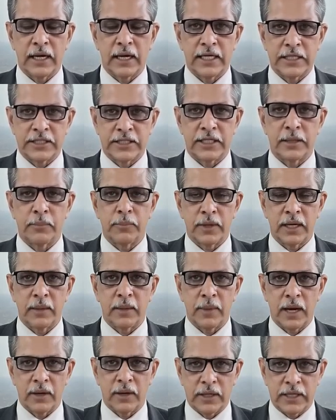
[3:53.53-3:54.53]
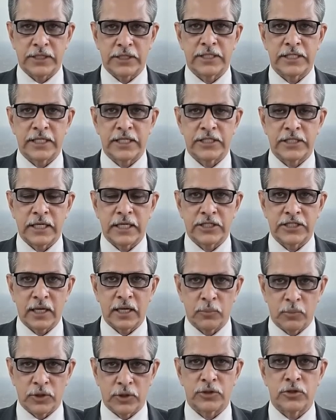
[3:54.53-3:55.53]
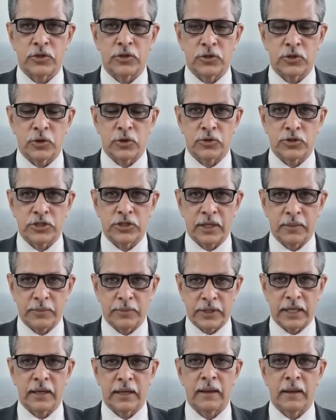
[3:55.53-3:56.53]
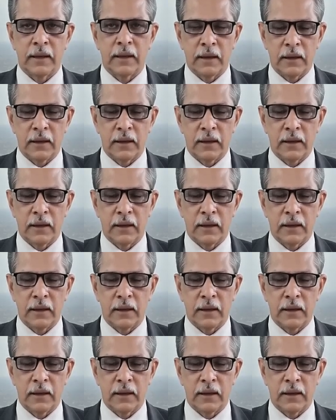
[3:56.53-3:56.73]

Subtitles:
It's simply about assisting someone to do something.